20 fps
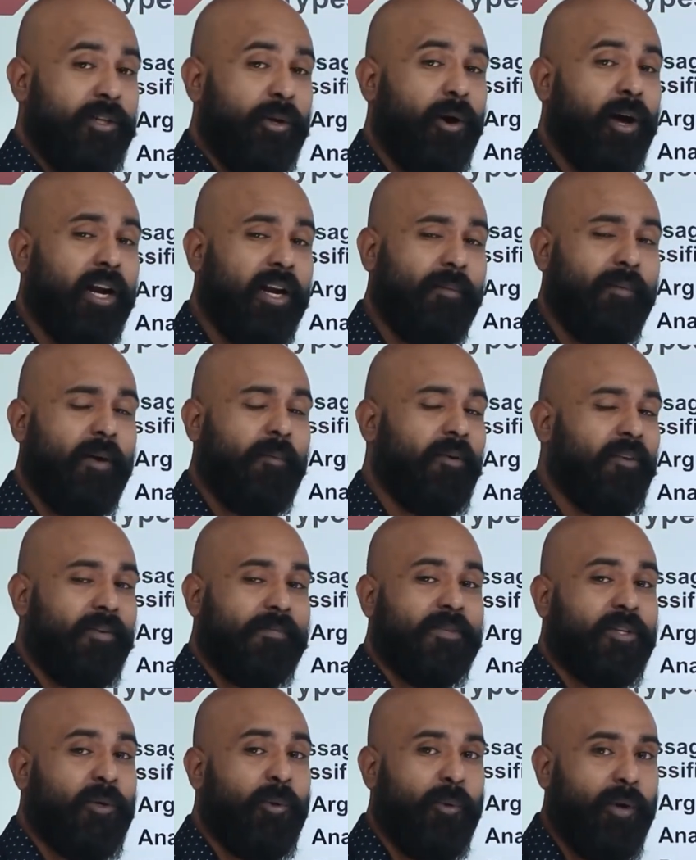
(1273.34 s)
you all remember from
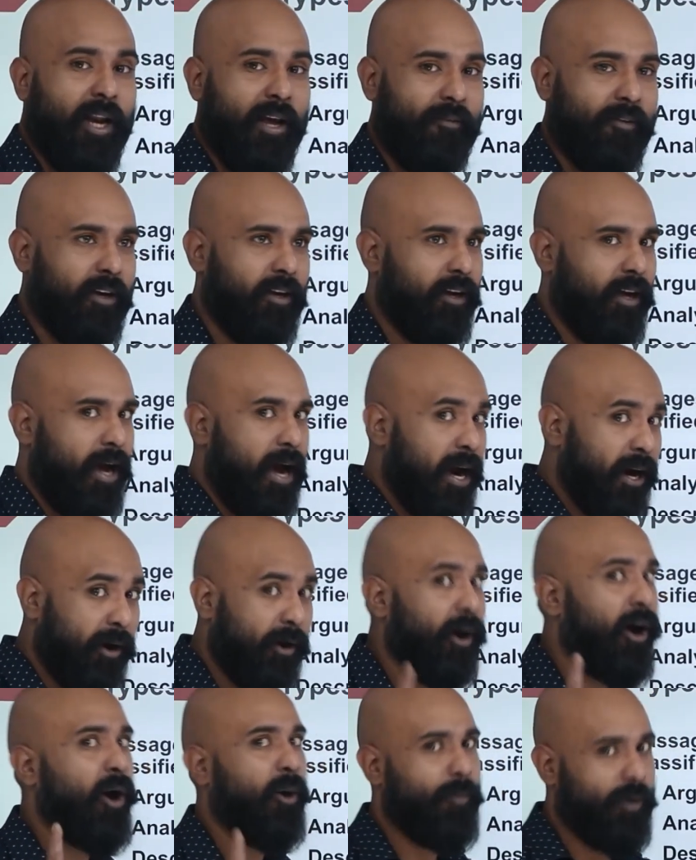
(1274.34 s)
school level, I don't
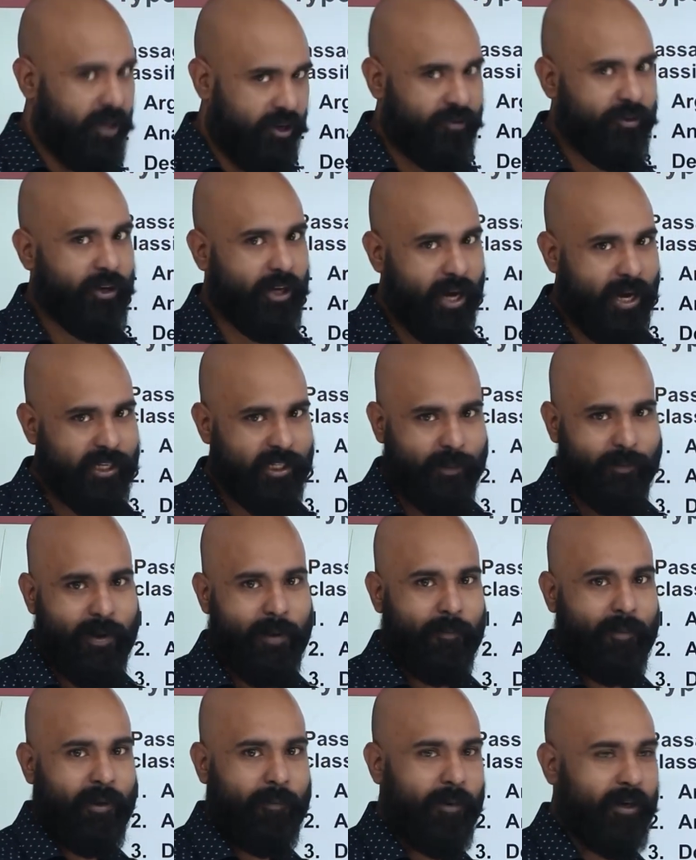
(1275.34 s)
know how many of you guys
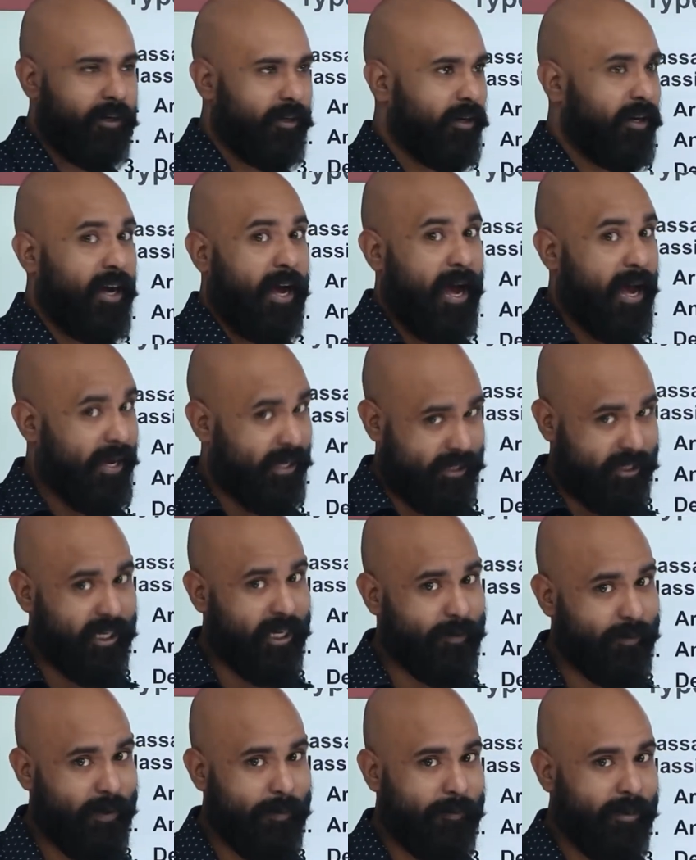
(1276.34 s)
remember, but I still
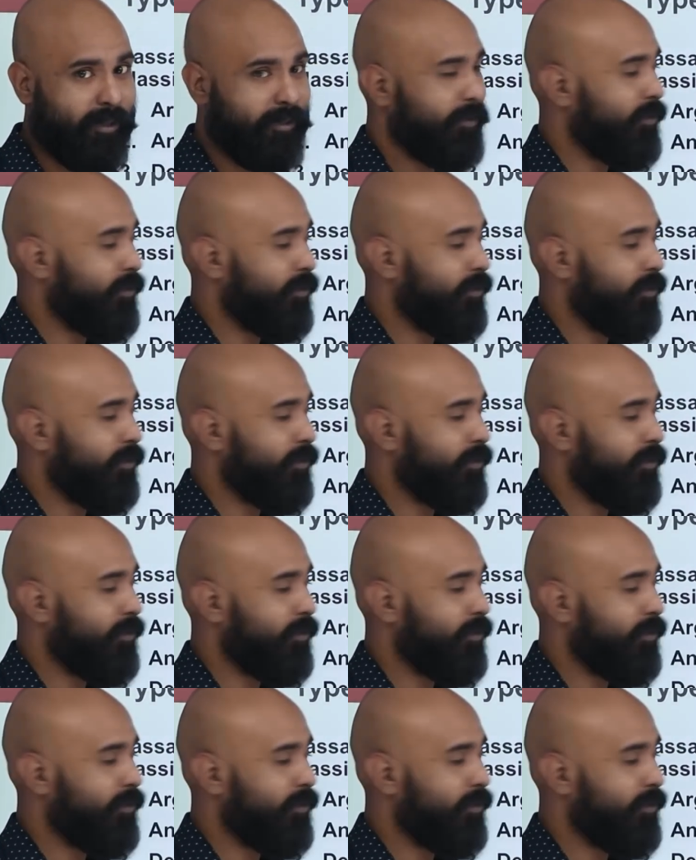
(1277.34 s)
remember.